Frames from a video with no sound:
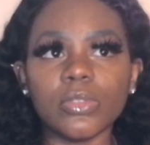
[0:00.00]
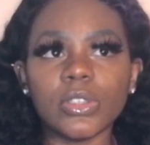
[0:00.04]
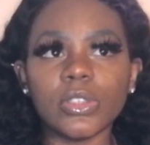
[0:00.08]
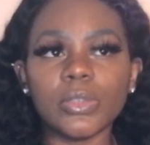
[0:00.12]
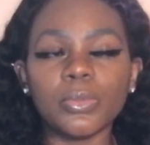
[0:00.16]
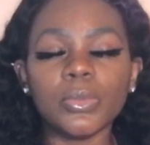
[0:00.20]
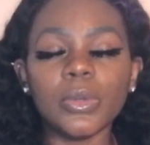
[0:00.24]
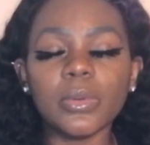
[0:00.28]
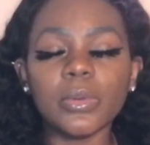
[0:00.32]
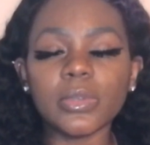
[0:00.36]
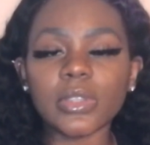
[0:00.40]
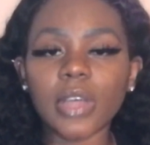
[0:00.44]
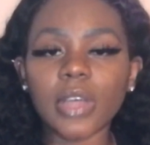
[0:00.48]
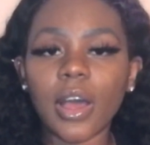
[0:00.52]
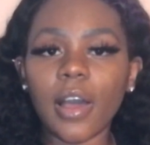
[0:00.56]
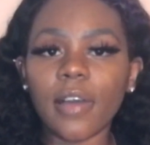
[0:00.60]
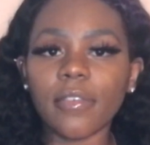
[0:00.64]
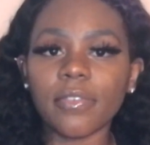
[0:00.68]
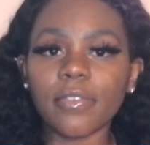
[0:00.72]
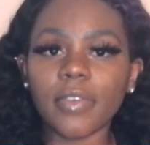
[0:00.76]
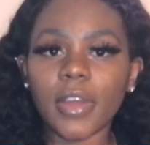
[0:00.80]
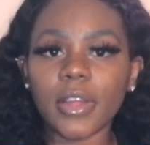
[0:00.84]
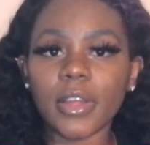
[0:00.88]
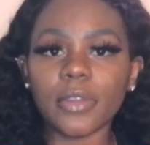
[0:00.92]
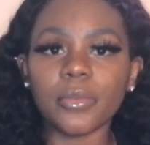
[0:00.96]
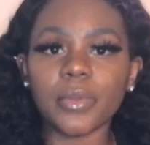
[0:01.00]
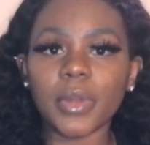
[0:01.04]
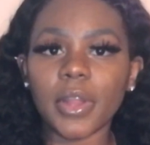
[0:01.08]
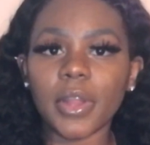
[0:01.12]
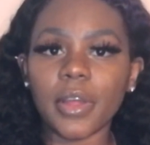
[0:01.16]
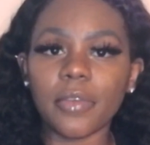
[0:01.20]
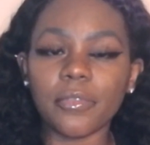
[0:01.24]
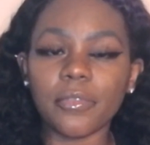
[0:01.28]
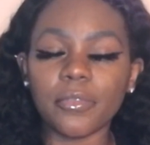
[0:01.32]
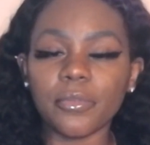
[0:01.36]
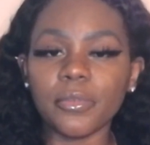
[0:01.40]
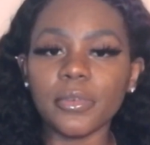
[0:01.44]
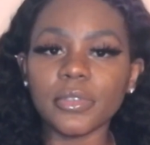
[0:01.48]
we was all fighting,
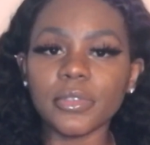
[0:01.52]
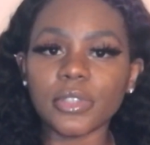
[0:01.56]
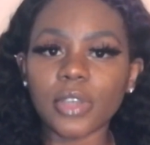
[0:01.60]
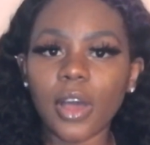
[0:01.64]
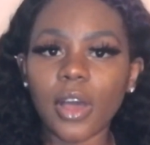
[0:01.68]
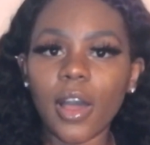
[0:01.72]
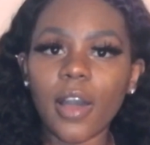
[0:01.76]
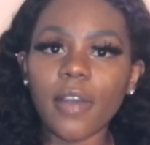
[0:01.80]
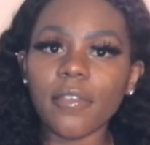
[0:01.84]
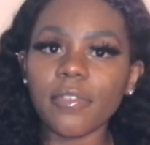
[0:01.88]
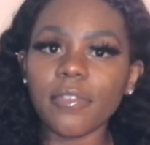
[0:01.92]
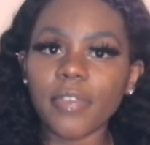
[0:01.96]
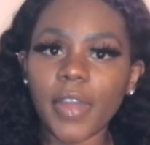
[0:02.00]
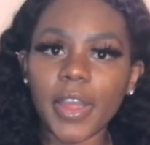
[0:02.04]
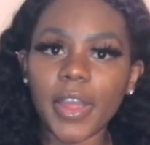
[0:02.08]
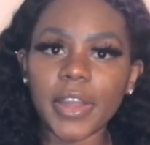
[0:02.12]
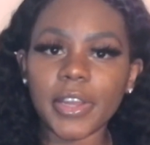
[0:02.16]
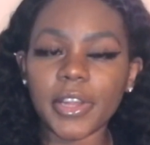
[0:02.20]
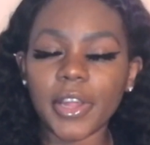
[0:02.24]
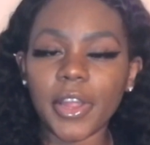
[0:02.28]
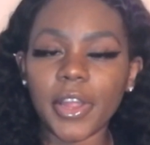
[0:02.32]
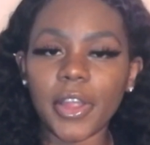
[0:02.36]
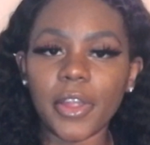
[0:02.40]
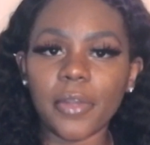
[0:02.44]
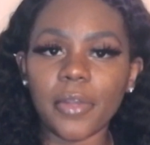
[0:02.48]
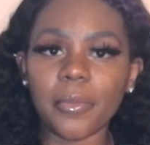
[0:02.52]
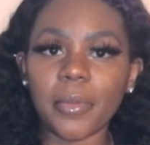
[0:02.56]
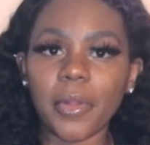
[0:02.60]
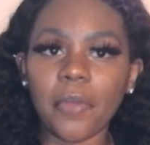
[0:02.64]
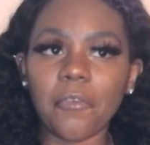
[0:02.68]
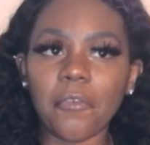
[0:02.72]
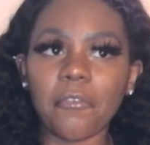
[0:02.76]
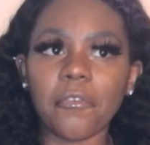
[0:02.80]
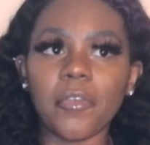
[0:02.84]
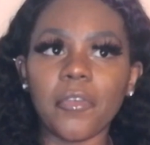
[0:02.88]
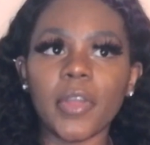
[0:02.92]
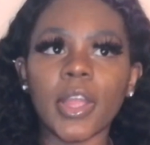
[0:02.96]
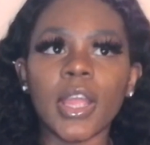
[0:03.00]
whatever. We was all fighting her,
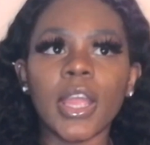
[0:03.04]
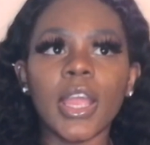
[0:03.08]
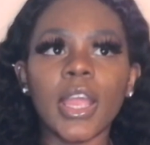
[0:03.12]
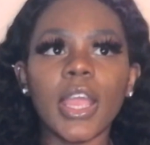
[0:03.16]
whatever.